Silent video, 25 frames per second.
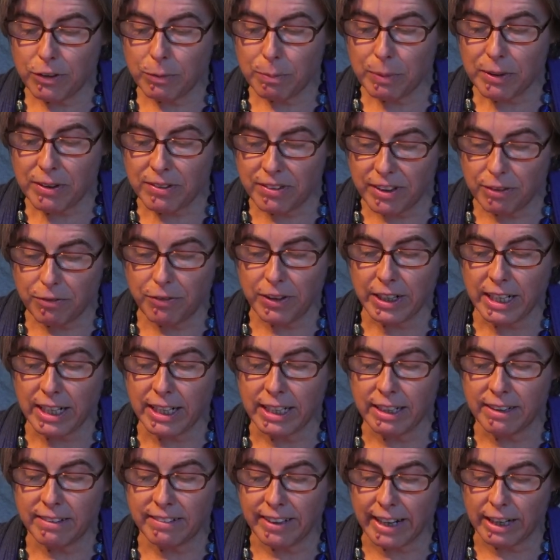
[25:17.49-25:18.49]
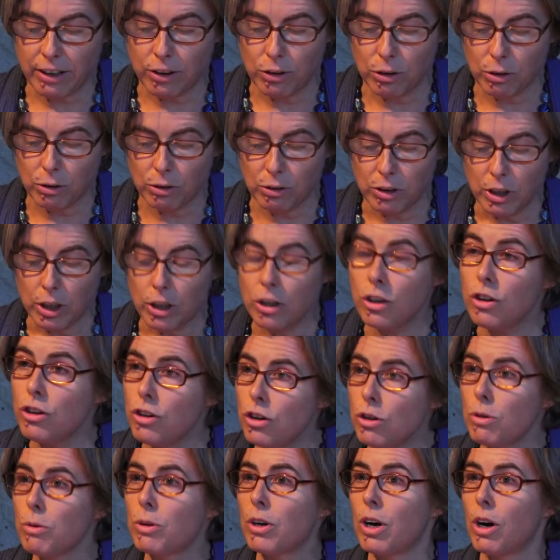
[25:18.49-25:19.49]
specifically tackle
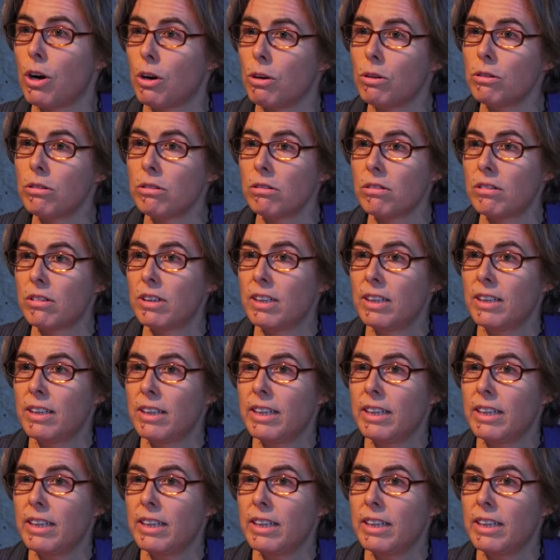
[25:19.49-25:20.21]
new coal,